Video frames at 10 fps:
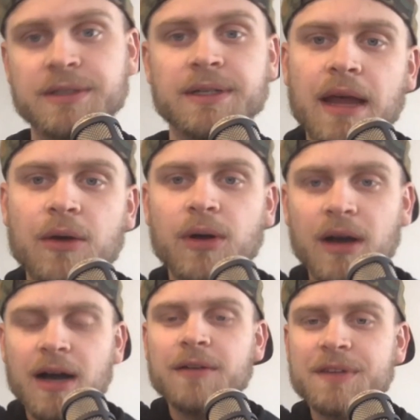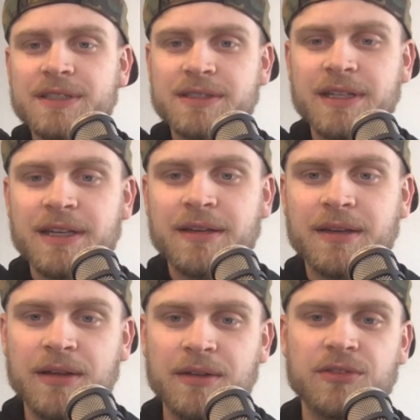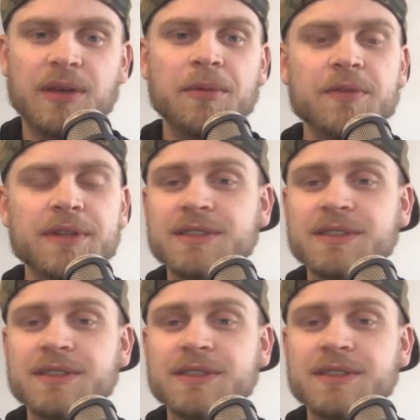Now, obviously, some of this